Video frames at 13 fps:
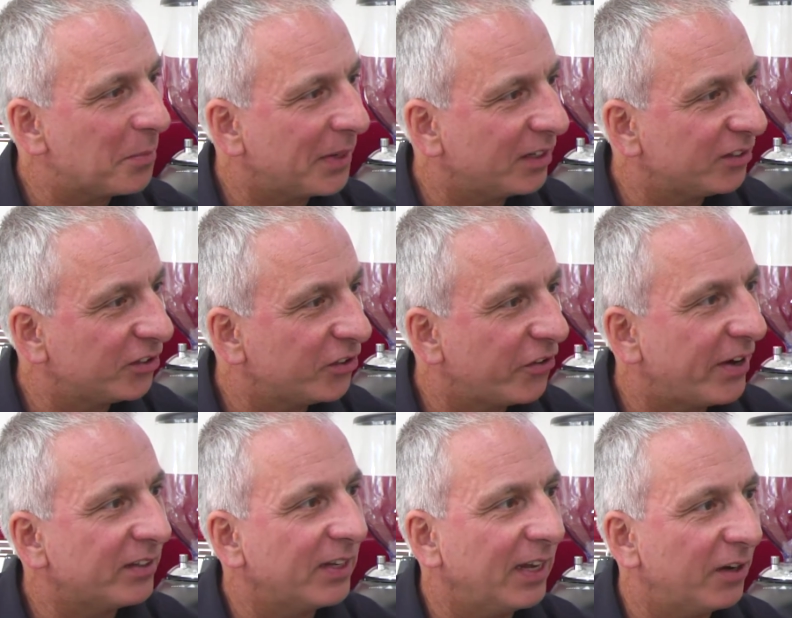Managing
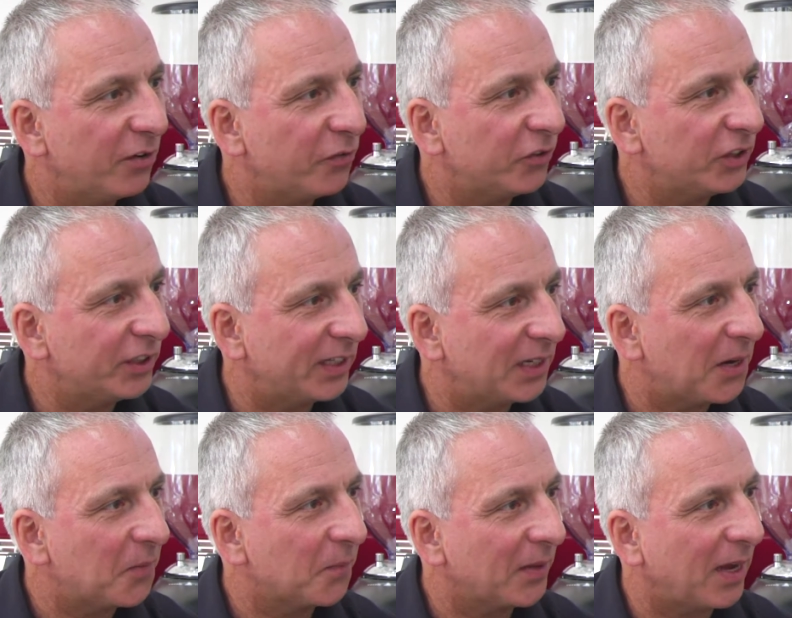Director here at Fracino,